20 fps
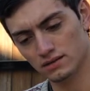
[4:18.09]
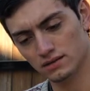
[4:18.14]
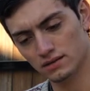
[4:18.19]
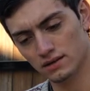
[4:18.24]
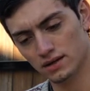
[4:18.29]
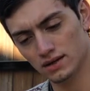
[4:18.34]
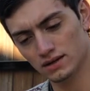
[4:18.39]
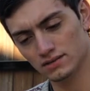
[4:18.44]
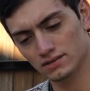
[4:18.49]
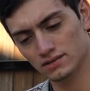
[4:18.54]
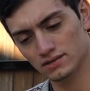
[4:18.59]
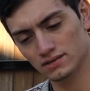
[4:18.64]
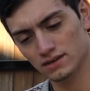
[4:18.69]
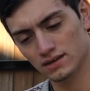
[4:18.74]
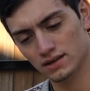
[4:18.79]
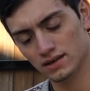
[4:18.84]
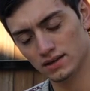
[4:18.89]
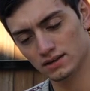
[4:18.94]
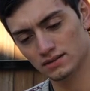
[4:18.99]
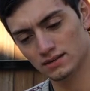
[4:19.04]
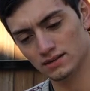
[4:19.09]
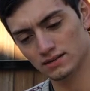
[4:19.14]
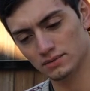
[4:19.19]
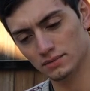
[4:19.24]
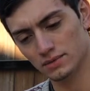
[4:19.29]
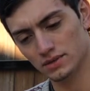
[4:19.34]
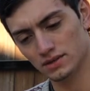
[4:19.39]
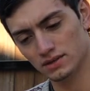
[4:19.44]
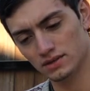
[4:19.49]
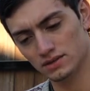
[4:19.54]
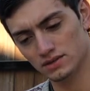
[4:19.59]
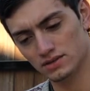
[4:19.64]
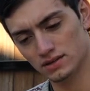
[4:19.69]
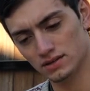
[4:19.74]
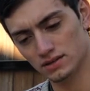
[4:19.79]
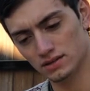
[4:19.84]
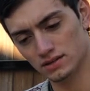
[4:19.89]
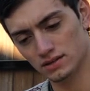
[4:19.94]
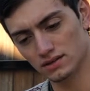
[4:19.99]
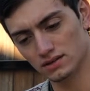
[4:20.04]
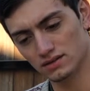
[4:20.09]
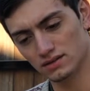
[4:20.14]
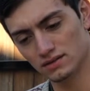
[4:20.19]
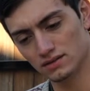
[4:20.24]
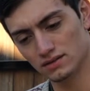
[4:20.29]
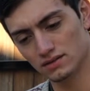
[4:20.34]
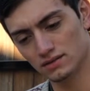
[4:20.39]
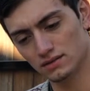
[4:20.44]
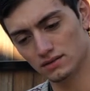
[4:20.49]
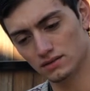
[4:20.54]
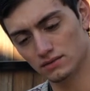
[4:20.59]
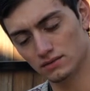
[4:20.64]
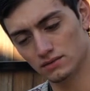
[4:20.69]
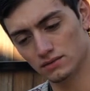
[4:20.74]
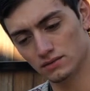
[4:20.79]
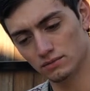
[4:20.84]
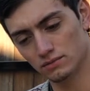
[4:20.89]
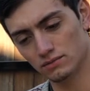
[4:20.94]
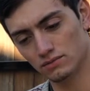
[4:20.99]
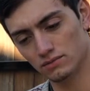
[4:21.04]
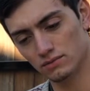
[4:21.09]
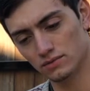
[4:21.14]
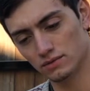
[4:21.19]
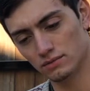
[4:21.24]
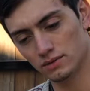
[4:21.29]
Nice accessibility to the